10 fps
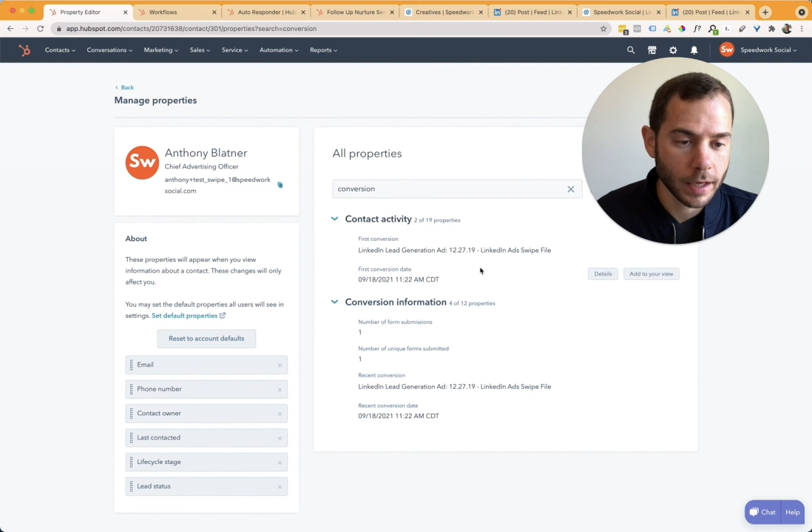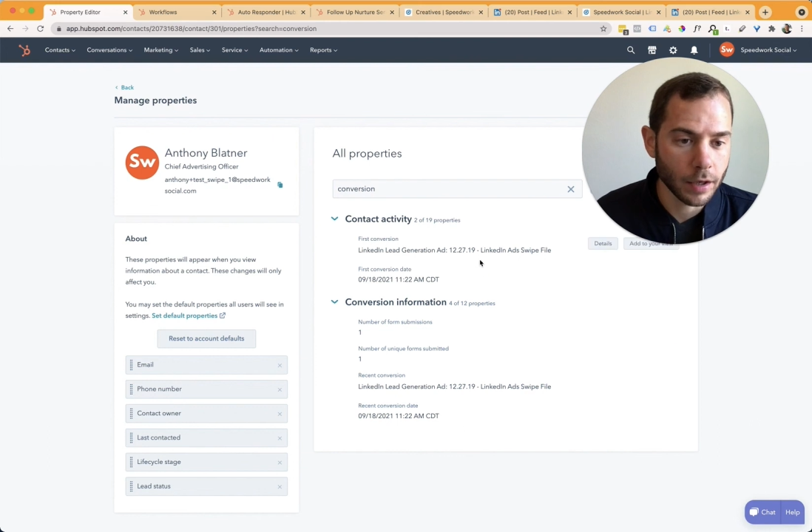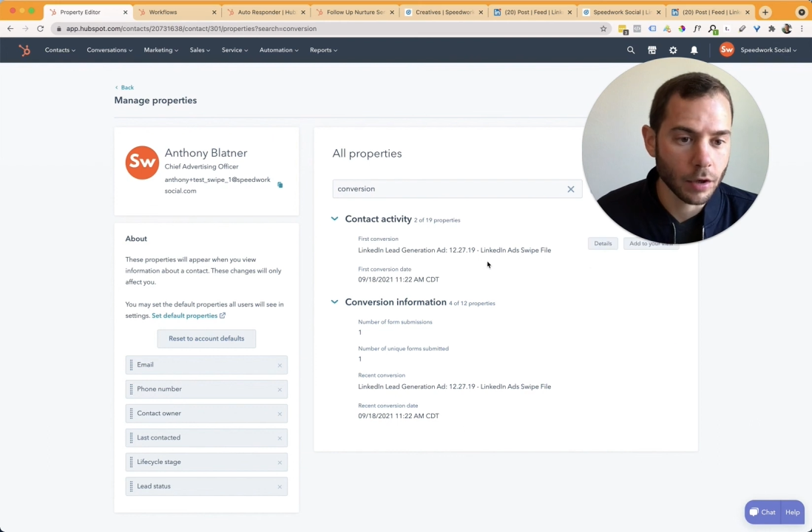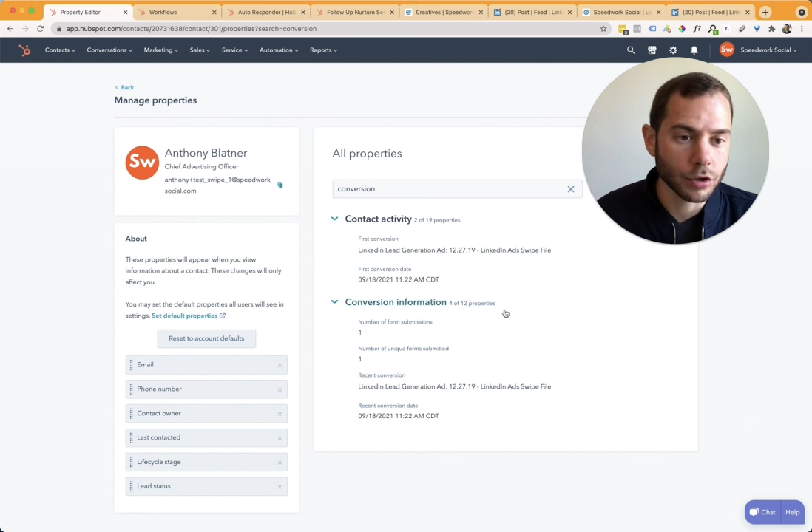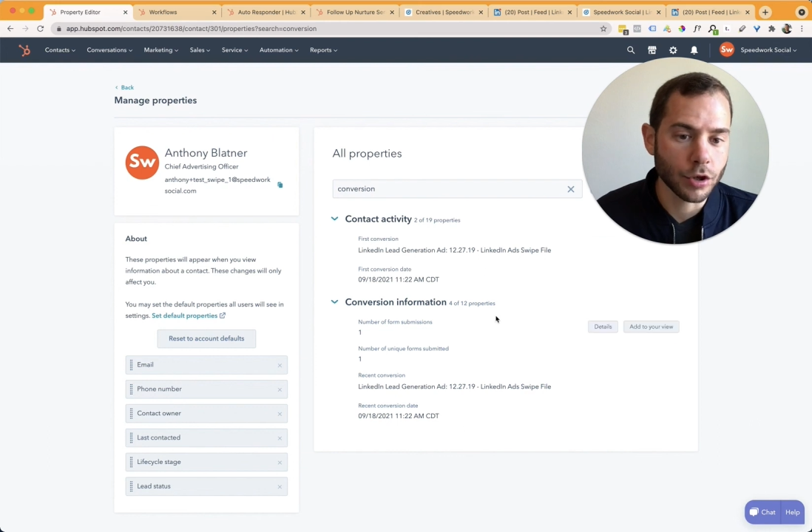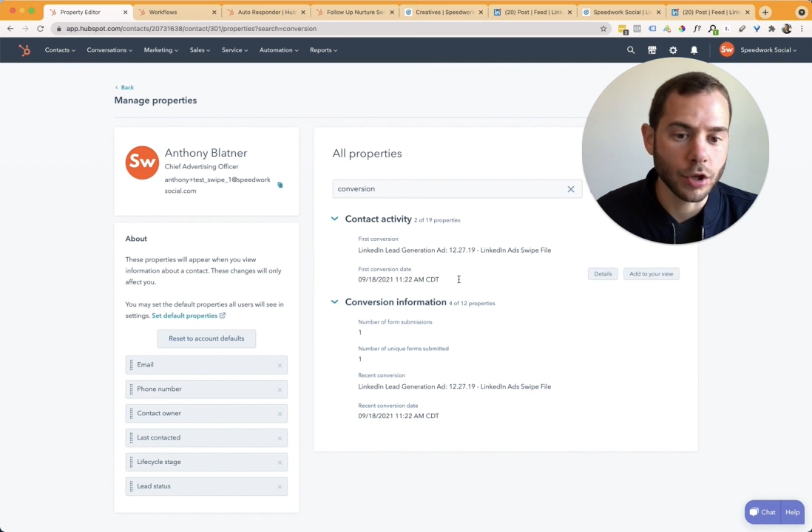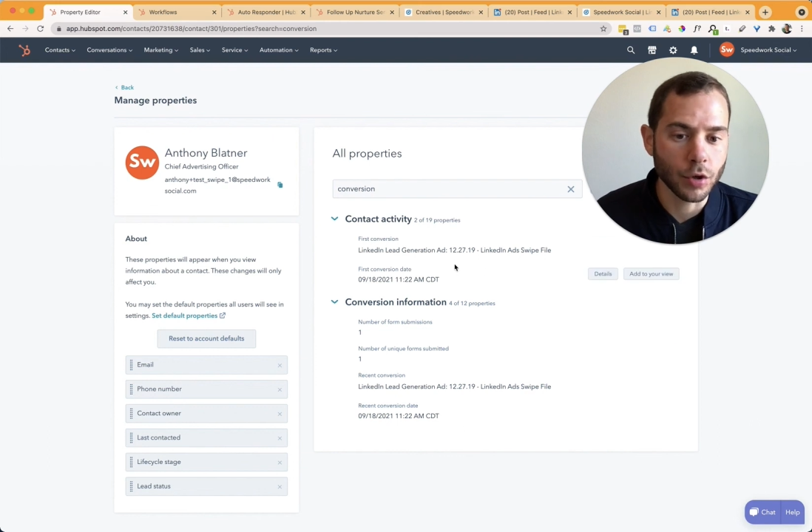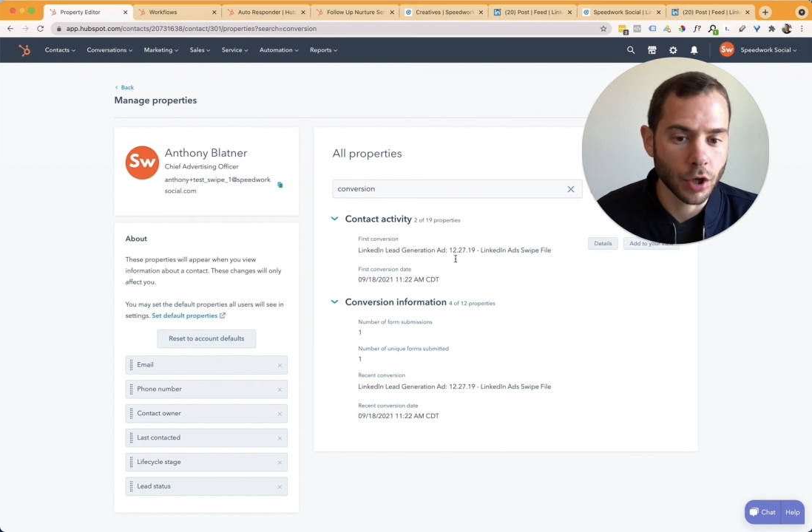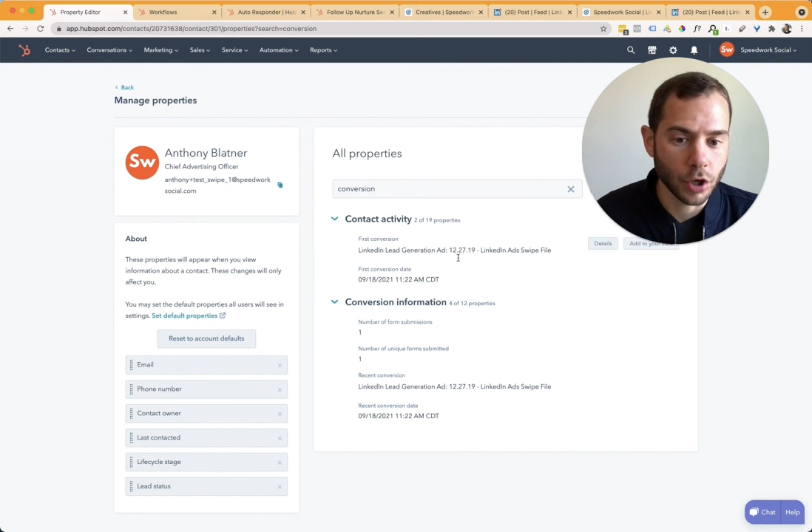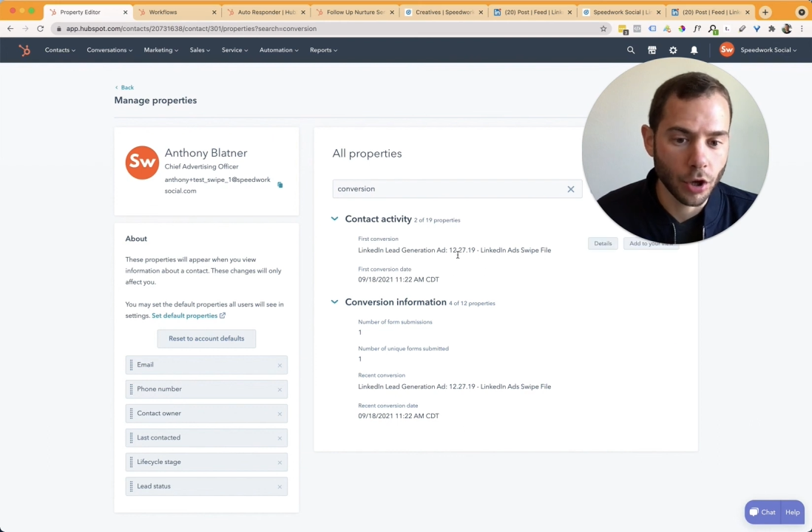here so that
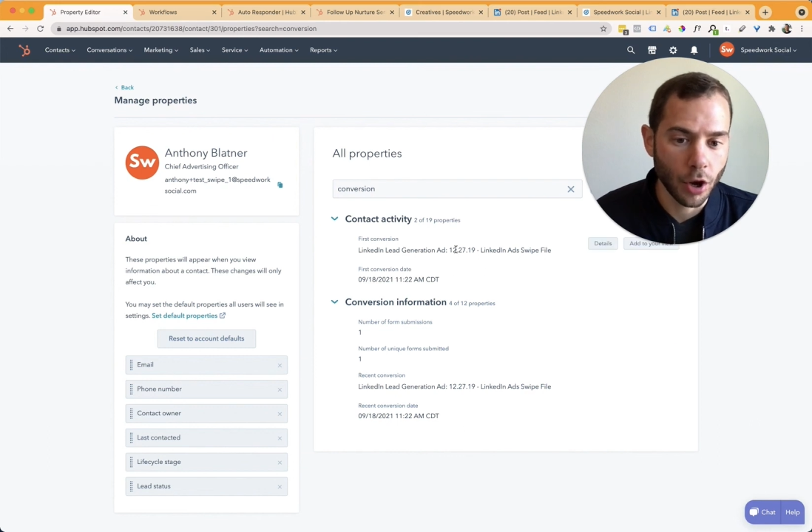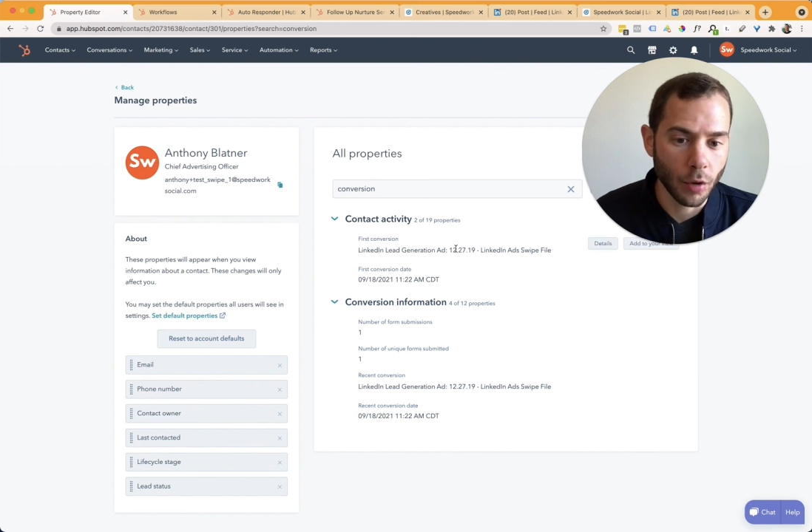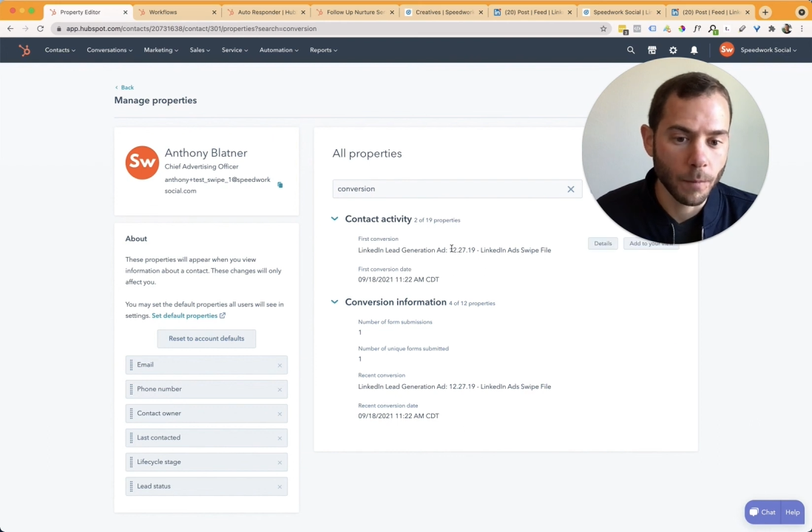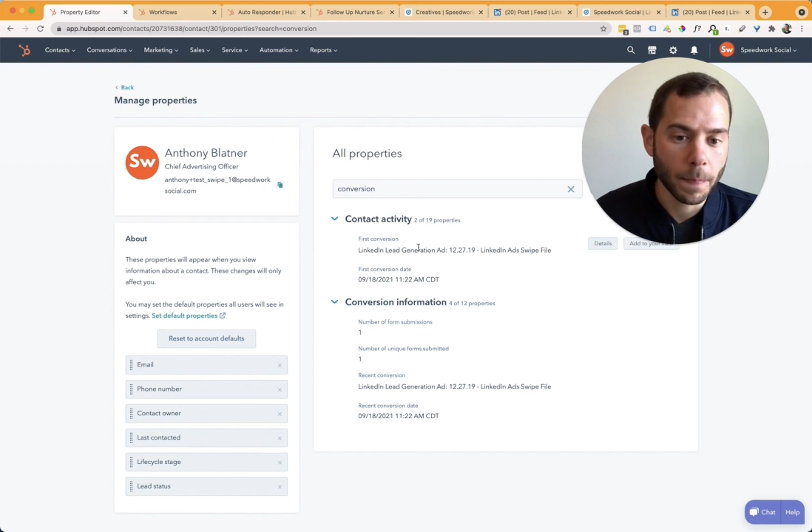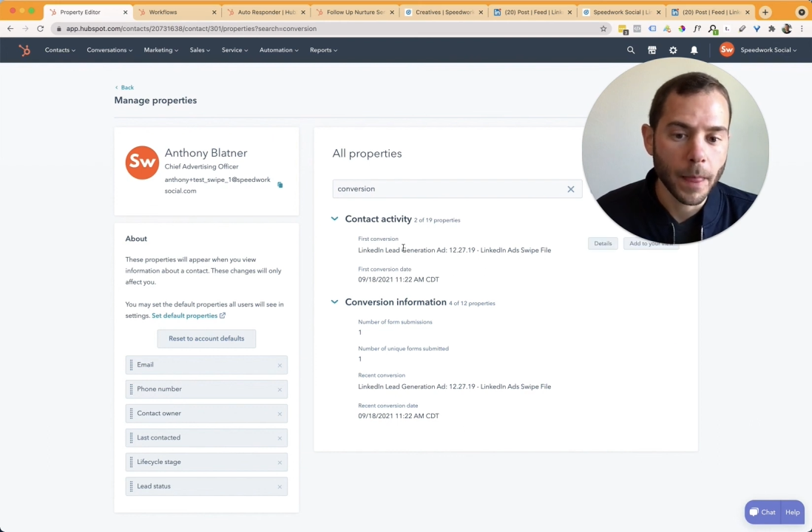you can know